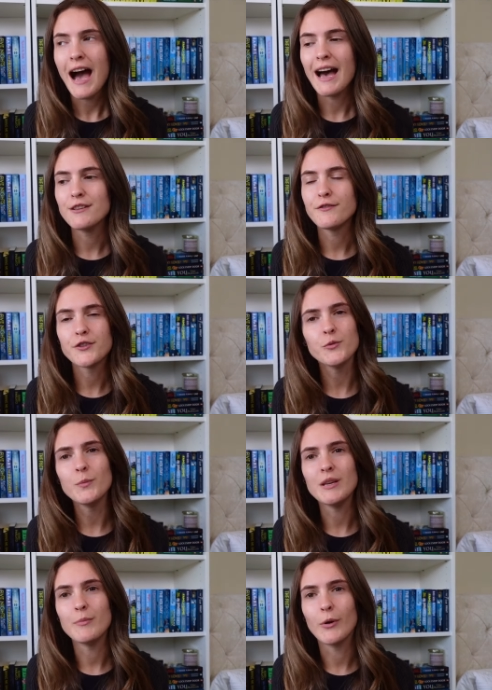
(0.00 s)
and for some
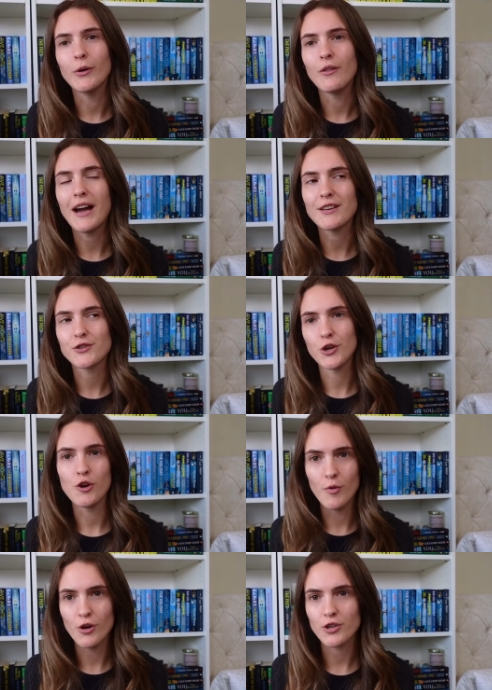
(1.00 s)
people that is
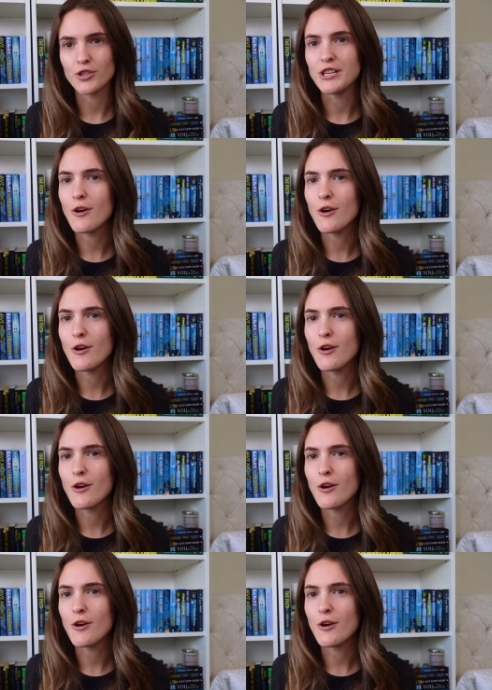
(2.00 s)
too much they